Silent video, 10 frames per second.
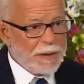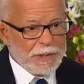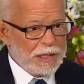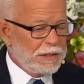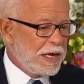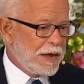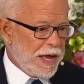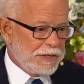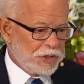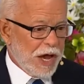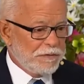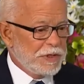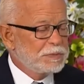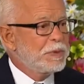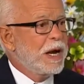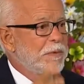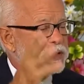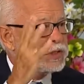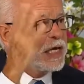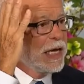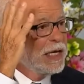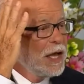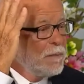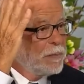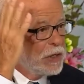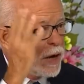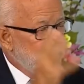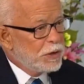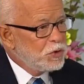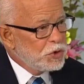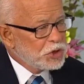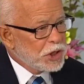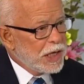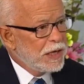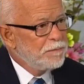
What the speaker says: I mean, it's obvious, but I want to say it. But I want you to say it.